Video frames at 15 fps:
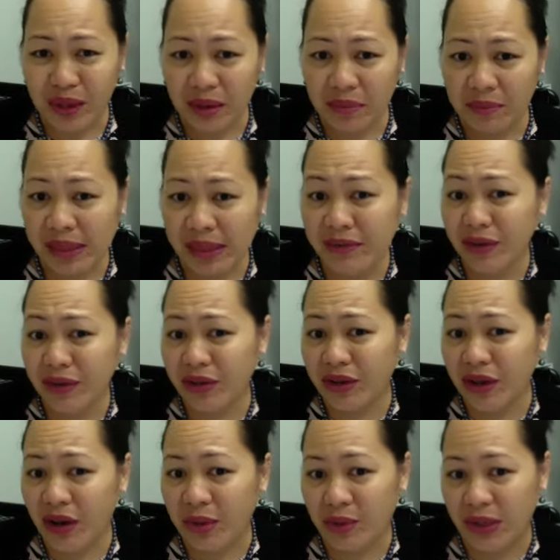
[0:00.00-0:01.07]
believe it or
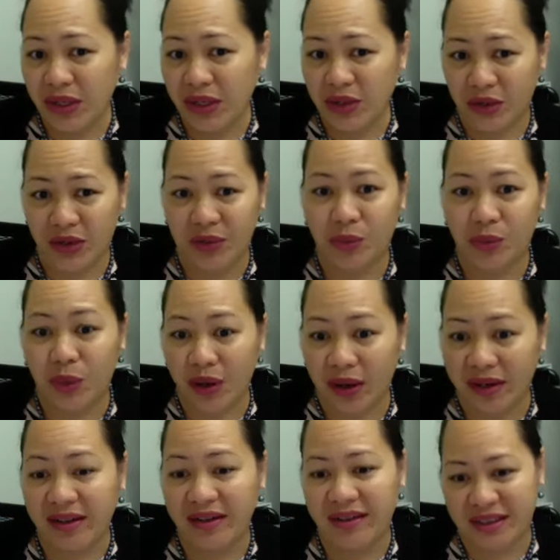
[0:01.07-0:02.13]
not, we turned
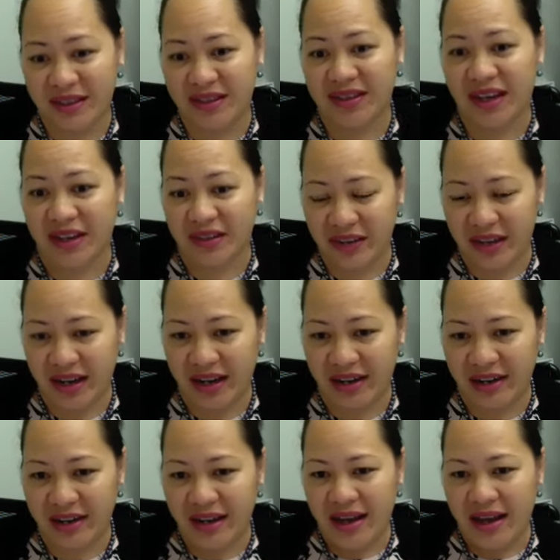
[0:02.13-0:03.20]
one this
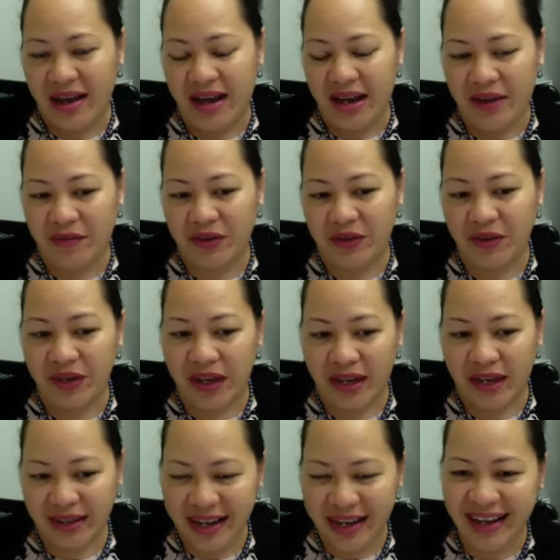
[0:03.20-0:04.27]
Saturday. I feel
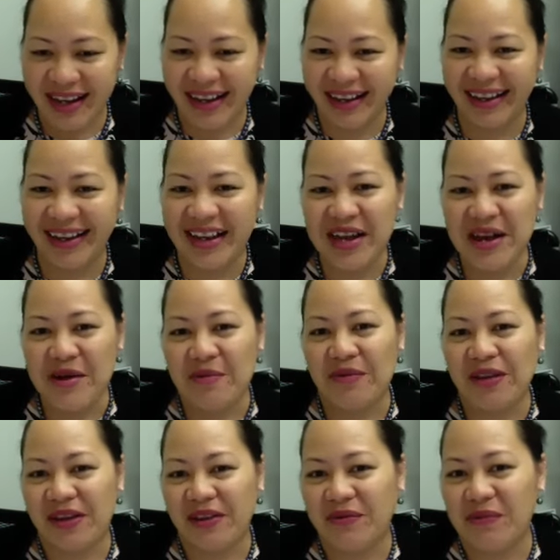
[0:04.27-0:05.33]
like
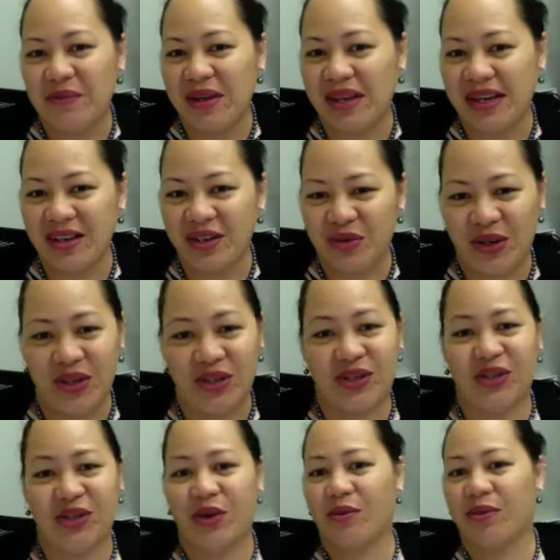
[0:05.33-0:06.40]
we've been doing
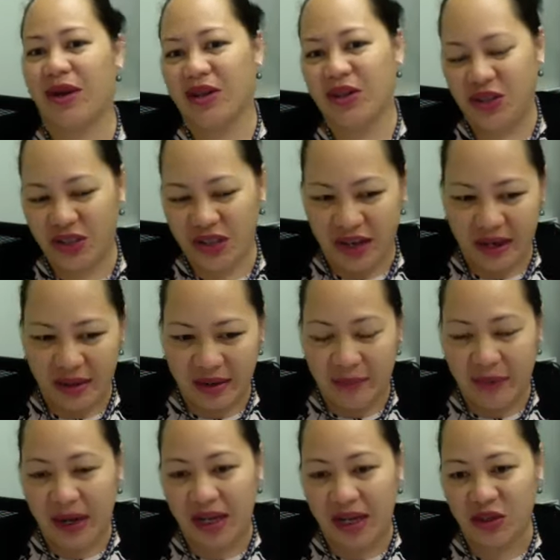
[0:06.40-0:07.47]
so much in the
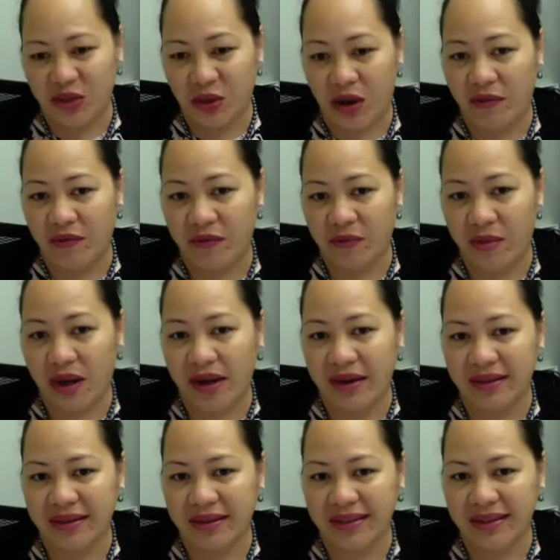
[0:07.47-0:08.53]
past 12
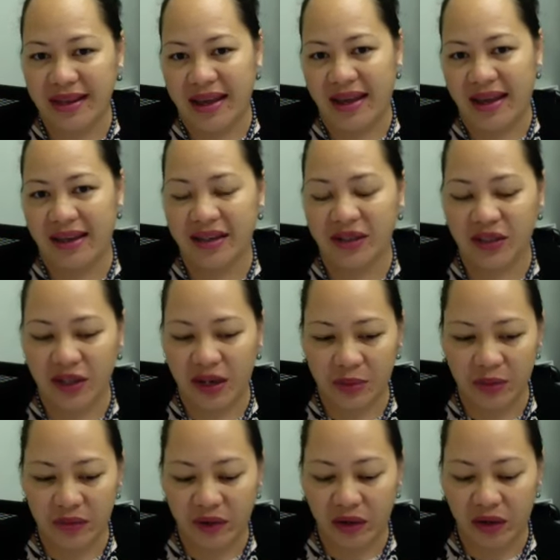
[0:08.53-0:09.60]
months, and
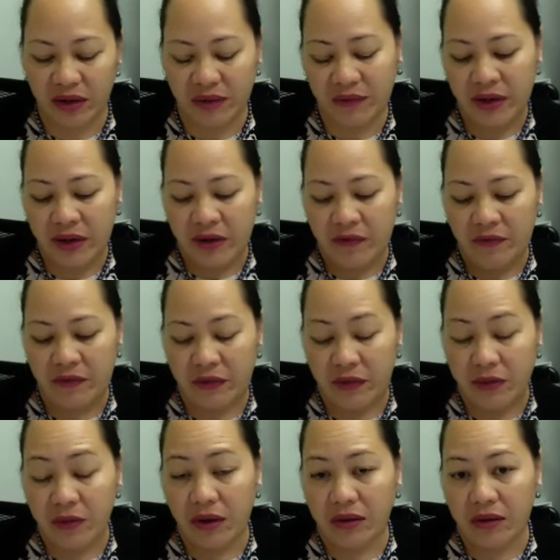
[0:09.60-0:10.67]
we've got a
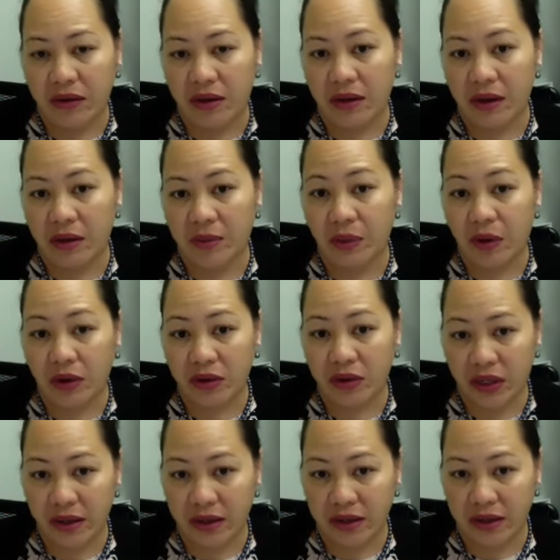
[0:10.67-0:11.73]
few other
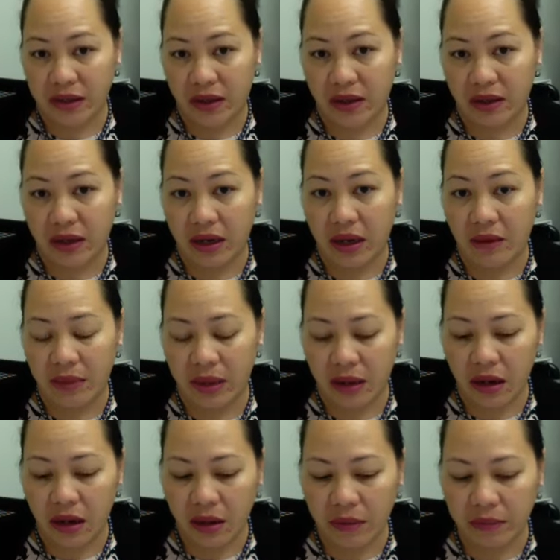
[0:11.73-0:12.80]
projects that are coming
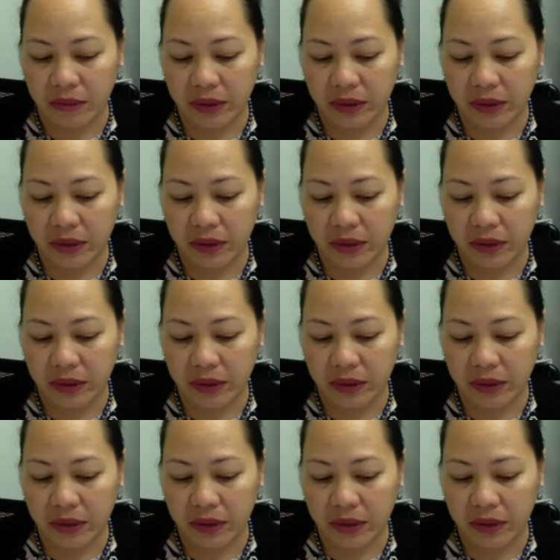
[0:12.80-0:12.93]
up